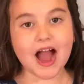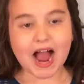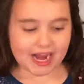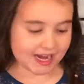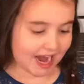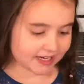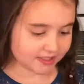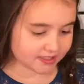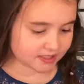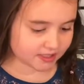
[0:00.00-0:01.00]
I added
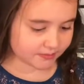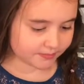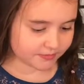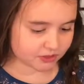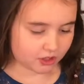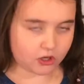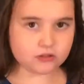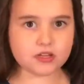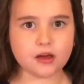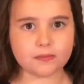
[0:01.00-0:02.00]
some salt,
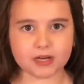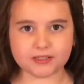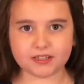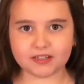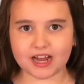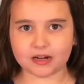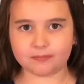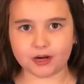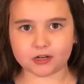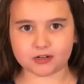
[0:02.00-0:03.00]
but I didn't add
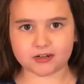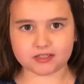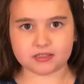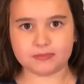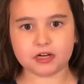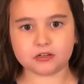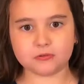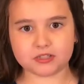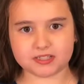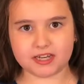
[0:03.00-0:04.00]
butter because butter would
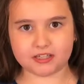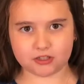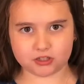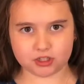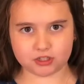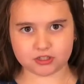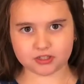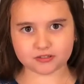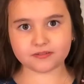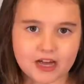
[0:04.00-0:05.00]
stain your shirt.
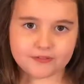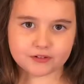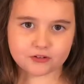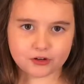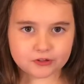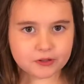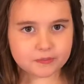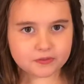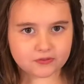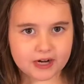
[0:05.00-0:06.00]
Have a grown-up
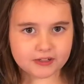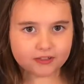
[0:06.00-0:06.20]
thread your